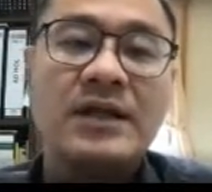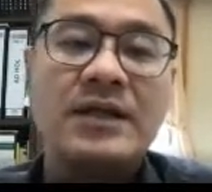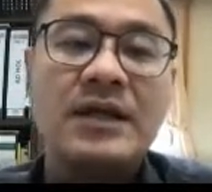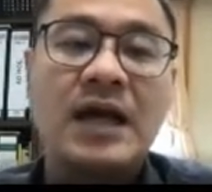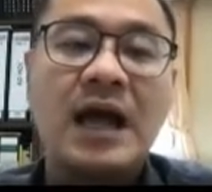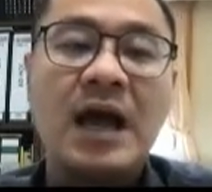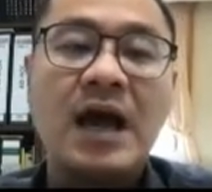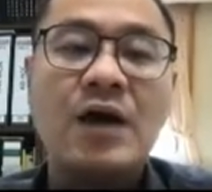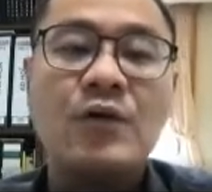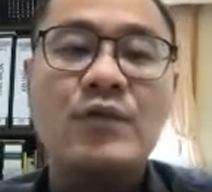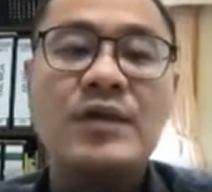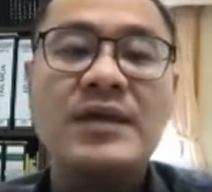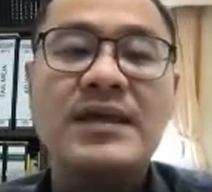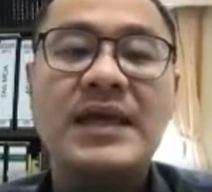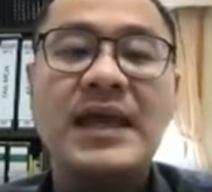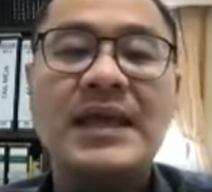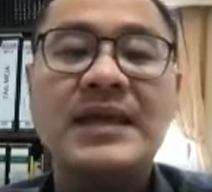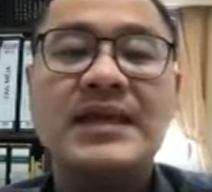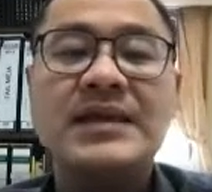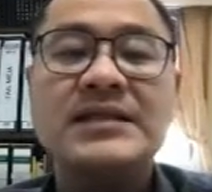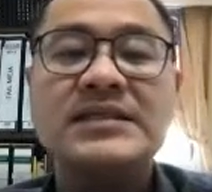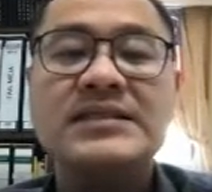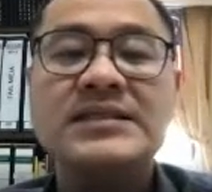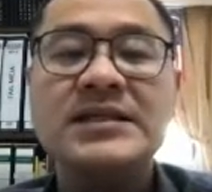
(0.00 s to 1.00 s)
How we can
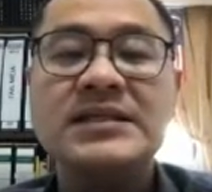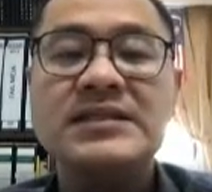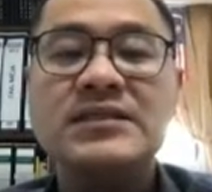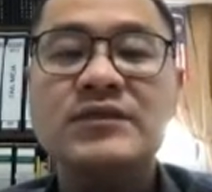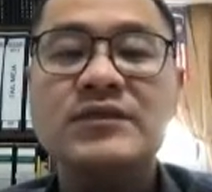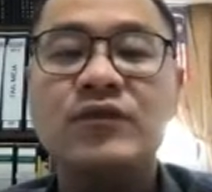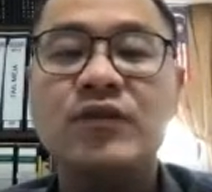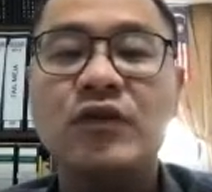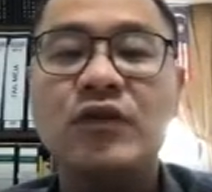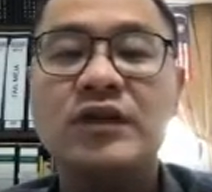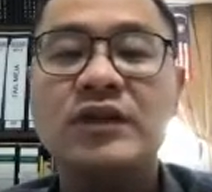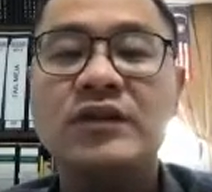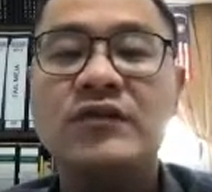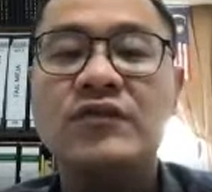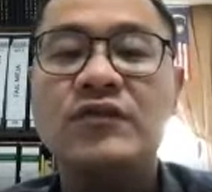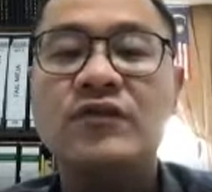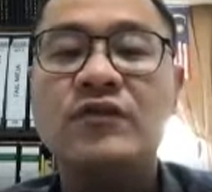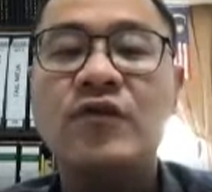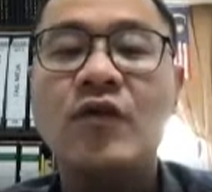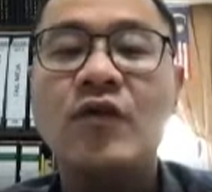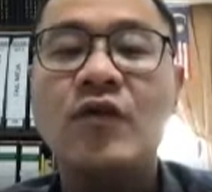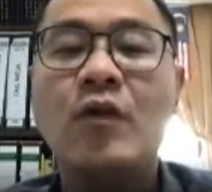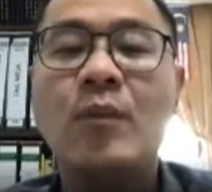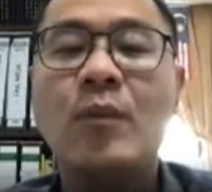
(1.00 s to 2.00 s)
adjust
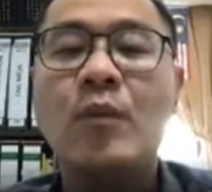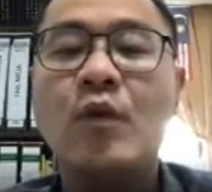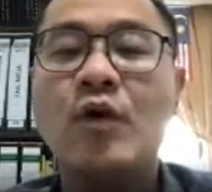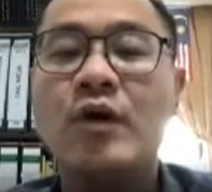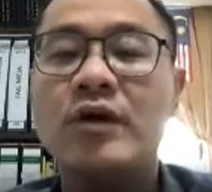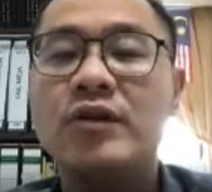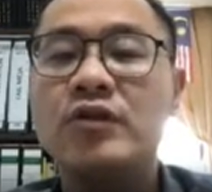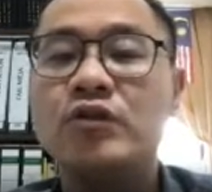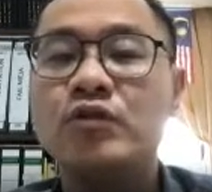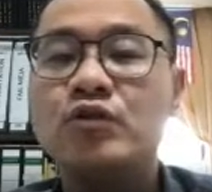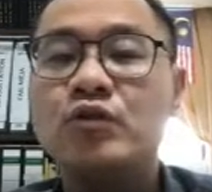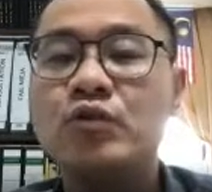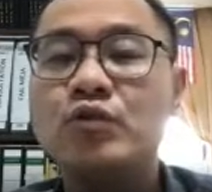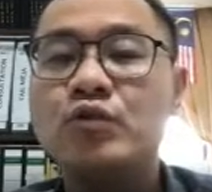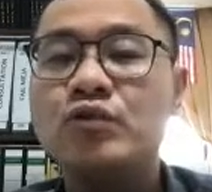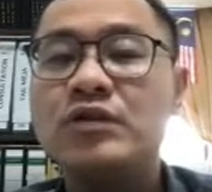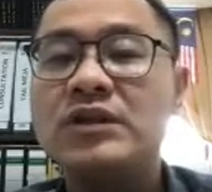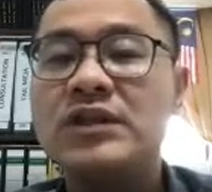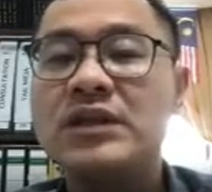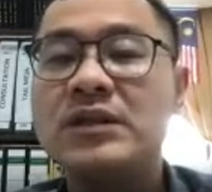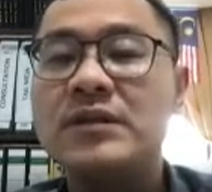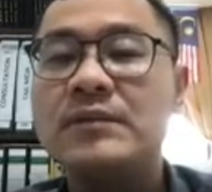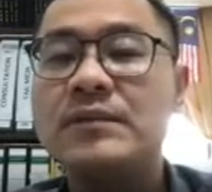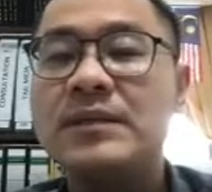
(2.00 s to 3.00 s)
44.2
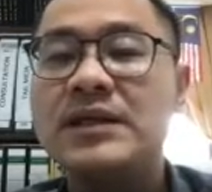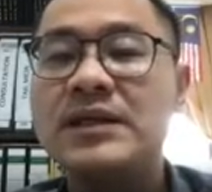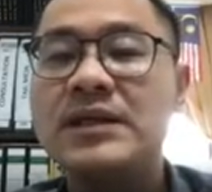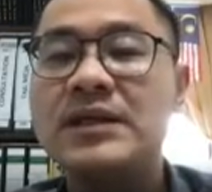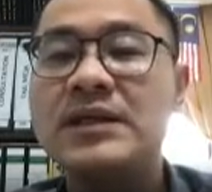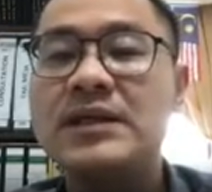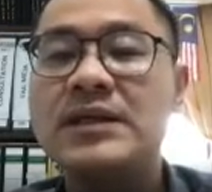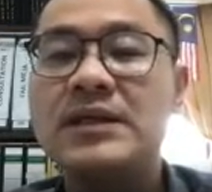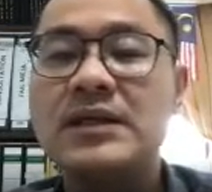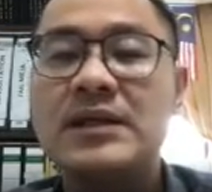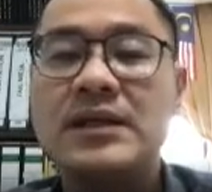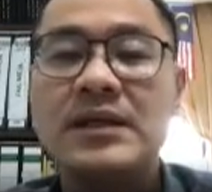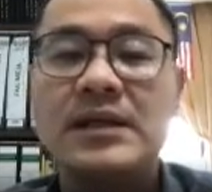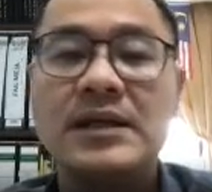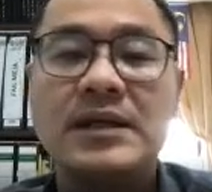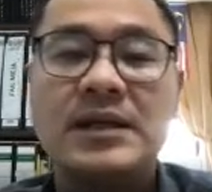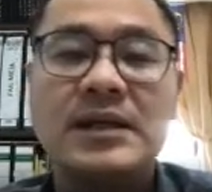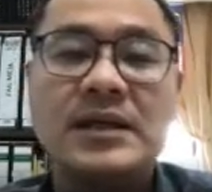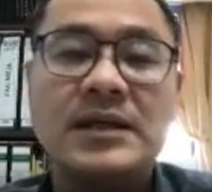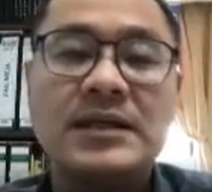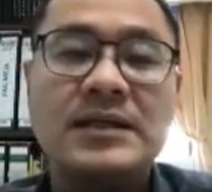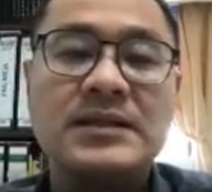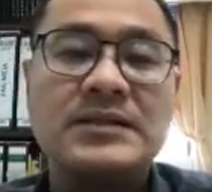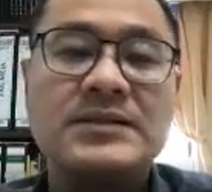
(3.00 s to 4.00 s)
dB
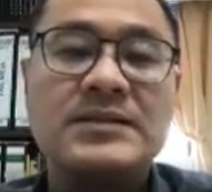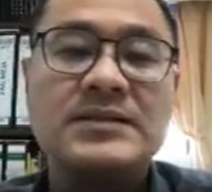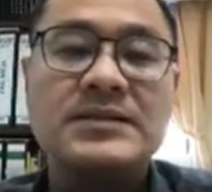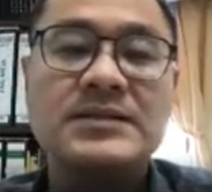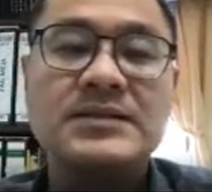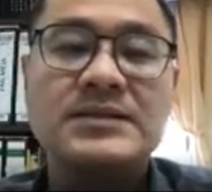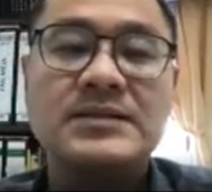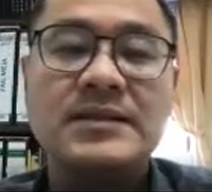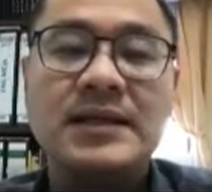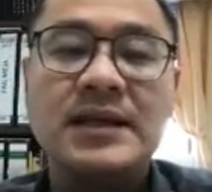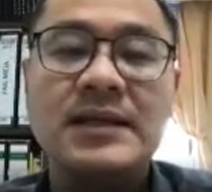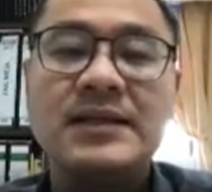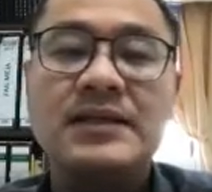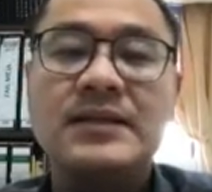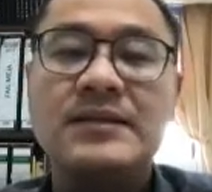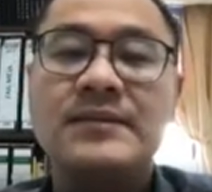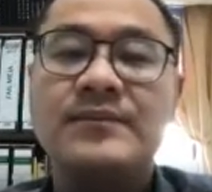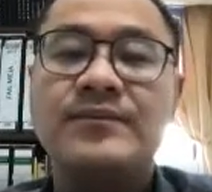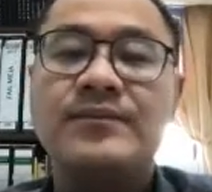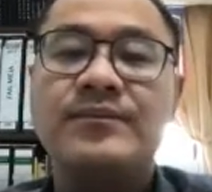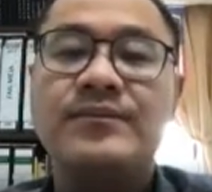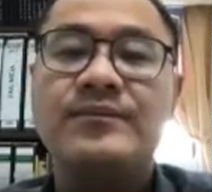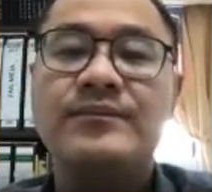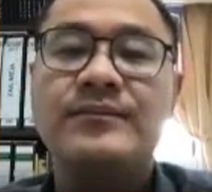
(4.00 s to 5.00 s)
is that
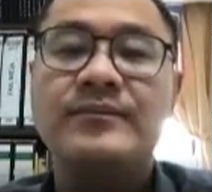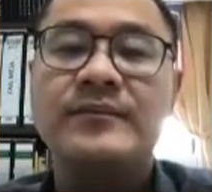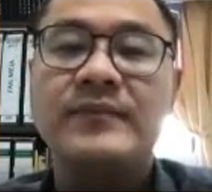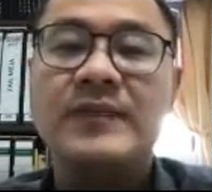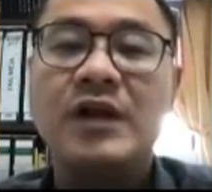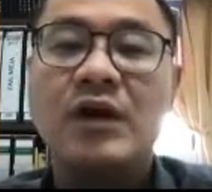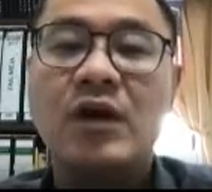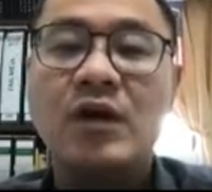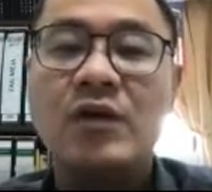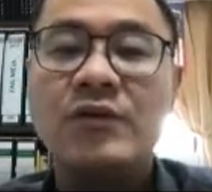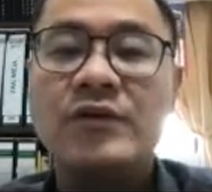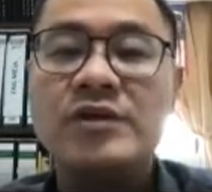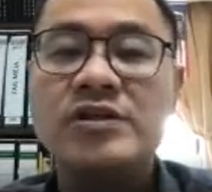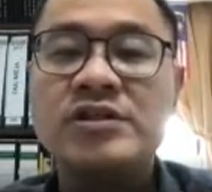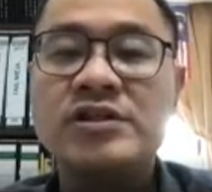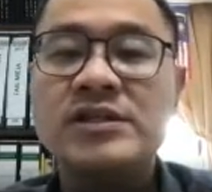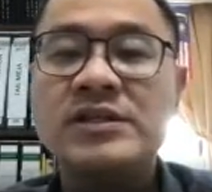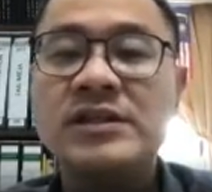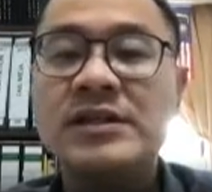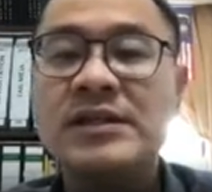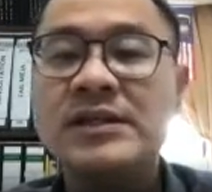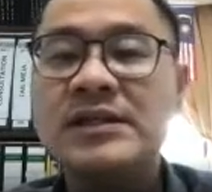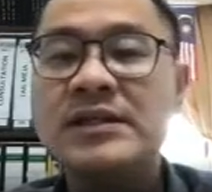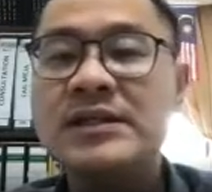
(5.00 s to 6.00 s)

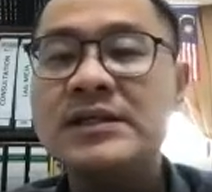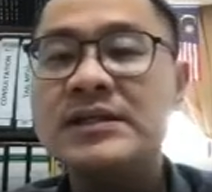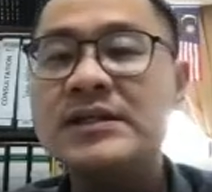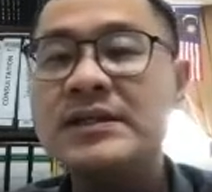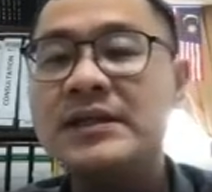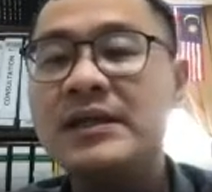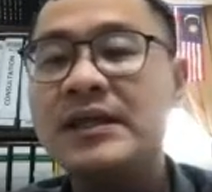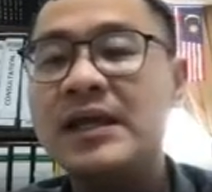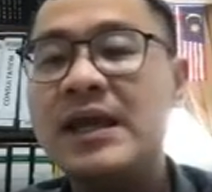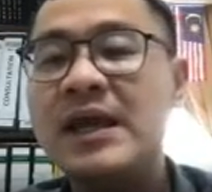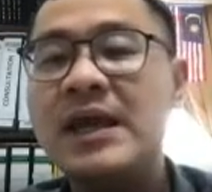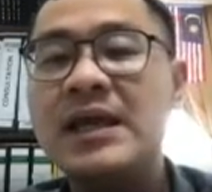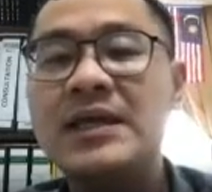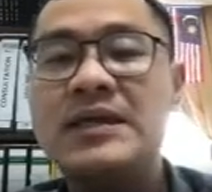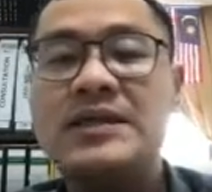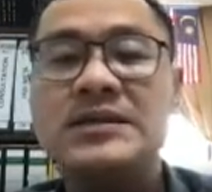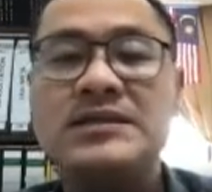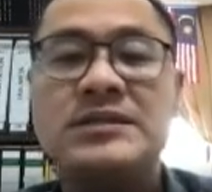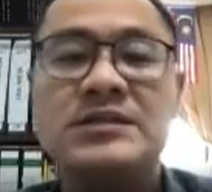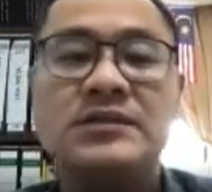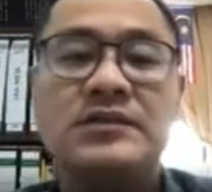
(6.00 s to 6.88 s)
originally the K is